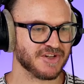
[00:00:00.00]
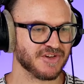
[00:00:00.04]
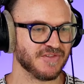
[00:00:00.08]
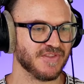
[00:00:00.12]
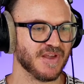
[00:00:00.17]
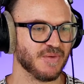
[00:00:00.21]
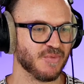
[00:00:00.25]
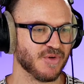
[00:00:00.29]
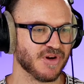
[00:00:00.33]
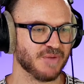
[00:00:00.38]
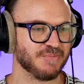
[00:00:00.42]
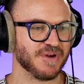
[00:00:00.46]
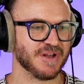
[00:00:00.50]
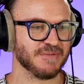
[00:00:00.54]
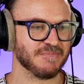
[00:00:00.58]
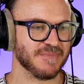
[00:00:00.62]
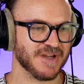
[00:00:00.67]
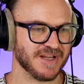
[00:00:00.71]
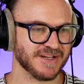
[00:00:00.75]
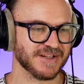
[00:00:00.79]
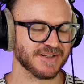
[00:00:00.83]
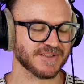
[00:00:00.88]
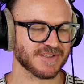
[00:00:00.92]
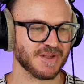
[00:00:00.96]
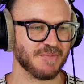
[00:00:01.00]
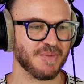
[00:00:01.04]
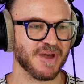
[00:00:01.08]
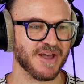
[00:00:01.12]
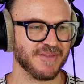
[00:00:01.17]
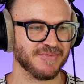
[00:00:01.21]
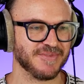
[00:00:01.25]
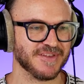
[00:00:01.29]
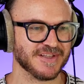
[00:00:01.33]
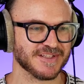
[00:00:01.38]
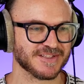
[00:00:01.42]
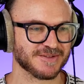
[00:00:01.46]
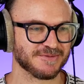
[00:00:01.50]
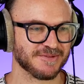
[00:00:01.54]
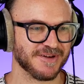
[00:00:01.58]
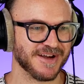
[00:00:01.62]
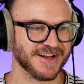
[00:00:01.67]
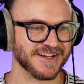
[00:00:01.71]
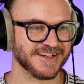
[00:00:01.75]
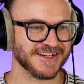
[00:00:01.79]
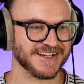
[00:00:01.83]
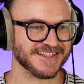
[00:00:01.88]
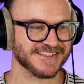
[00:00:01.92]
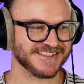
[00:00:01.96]
there would have been meetings about this,
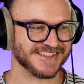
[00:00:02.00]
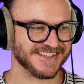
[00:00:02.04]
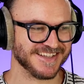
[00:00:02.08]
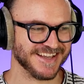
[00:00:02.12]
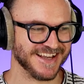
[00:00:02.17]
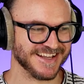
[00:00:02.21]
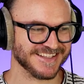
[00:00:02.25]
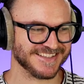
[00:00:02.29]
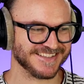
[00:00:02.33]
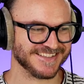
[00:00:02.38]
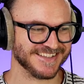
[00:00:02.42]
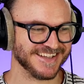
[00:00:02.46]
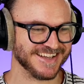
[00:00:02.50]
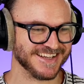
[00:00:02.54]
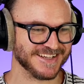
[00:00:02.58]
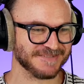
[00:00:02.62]
right, at NCSC.